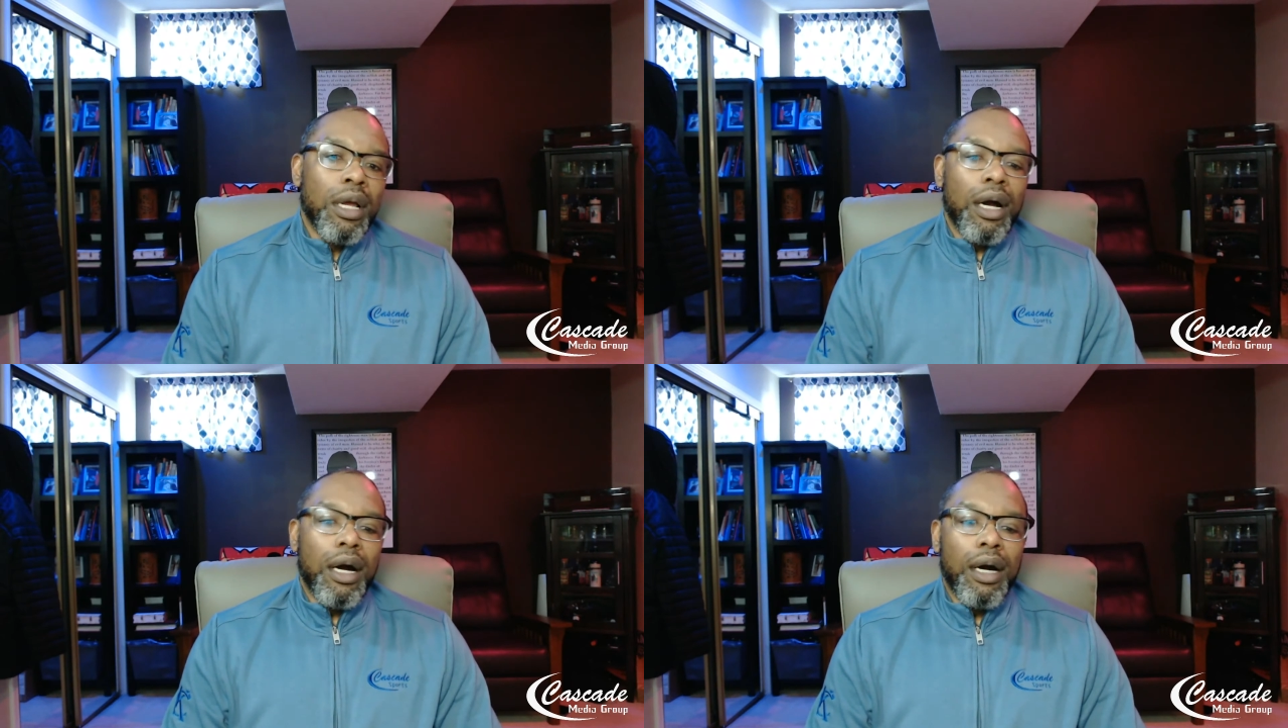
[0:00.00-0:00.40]

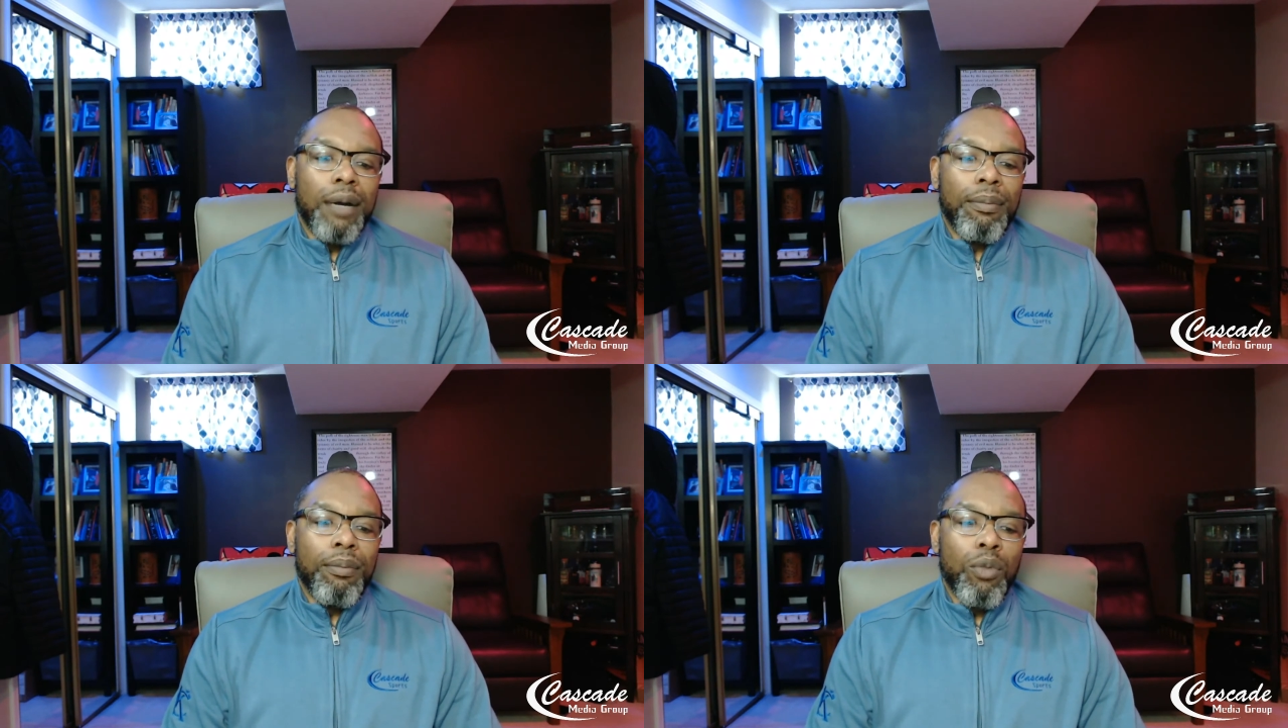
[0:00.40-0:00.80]

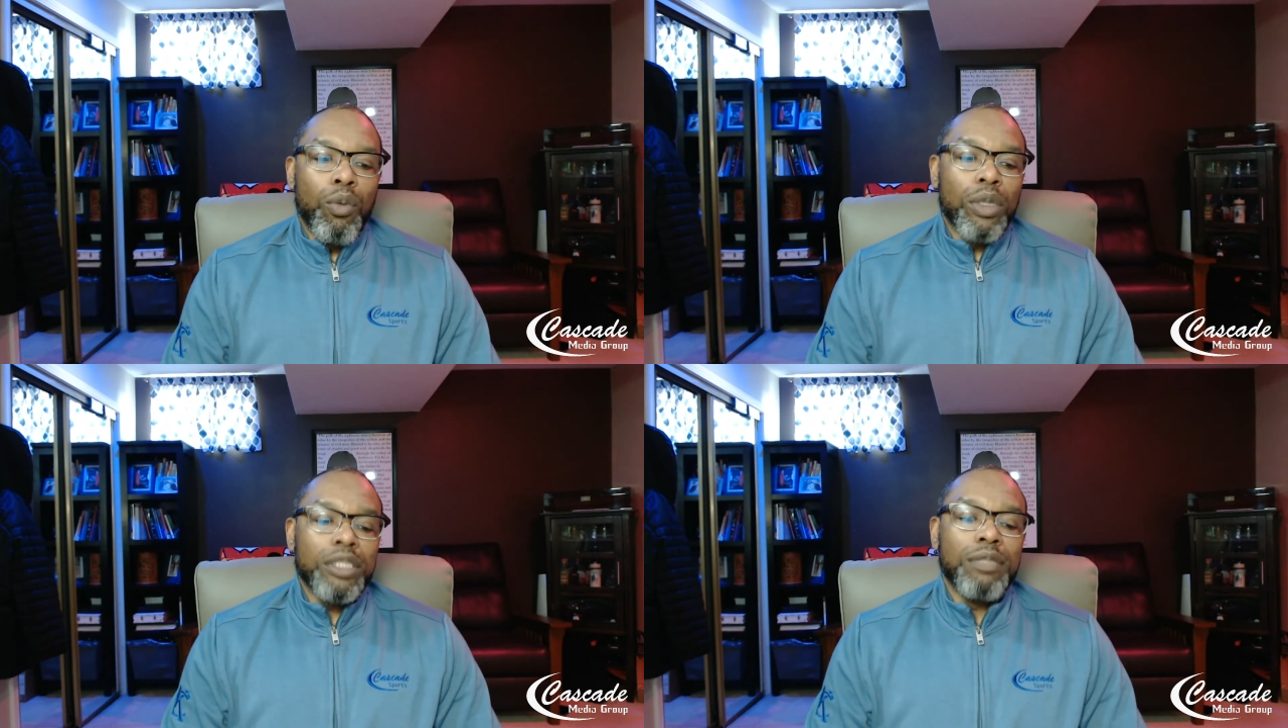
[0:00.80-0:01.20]

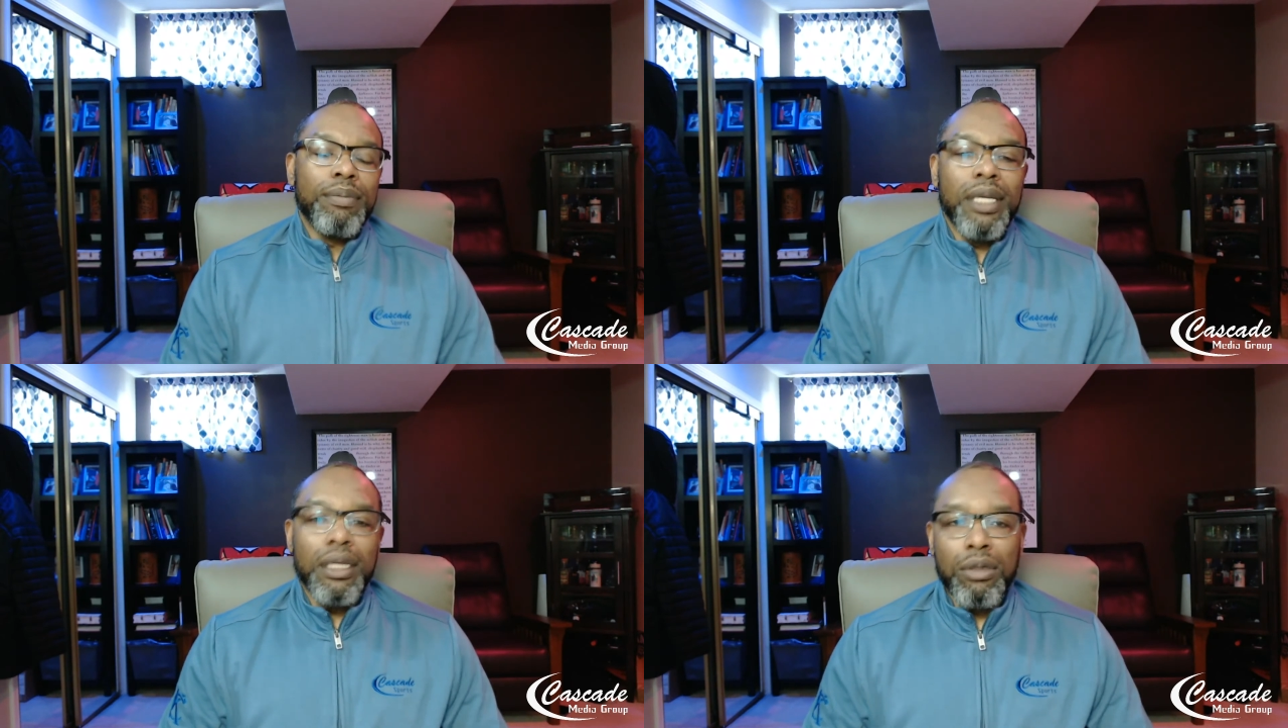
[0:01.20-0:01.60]
once
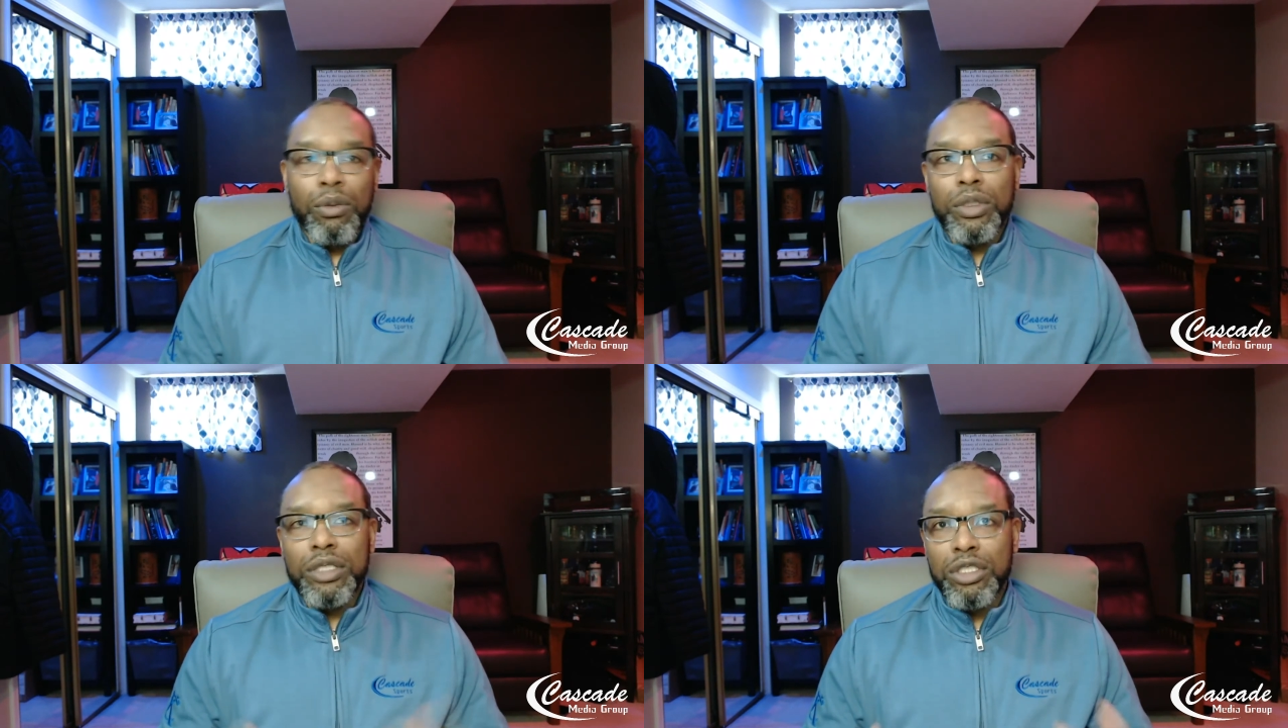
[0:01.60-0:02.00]

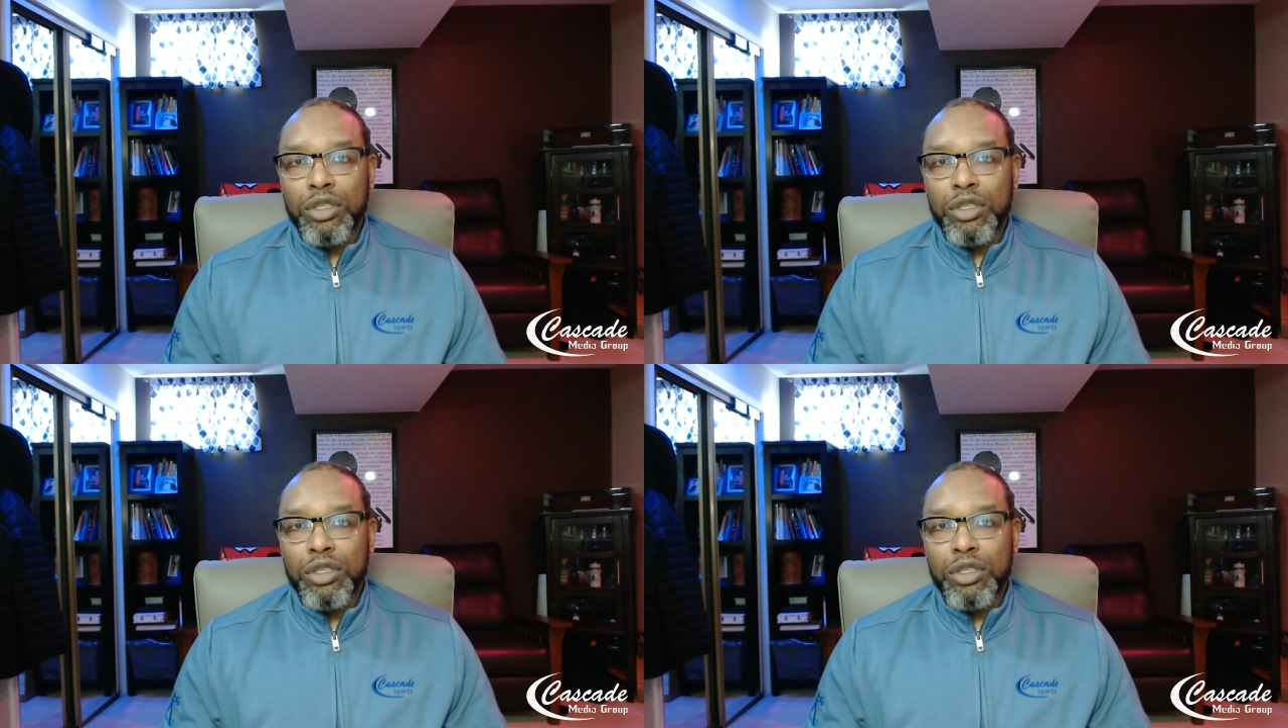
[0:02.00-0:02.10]
it's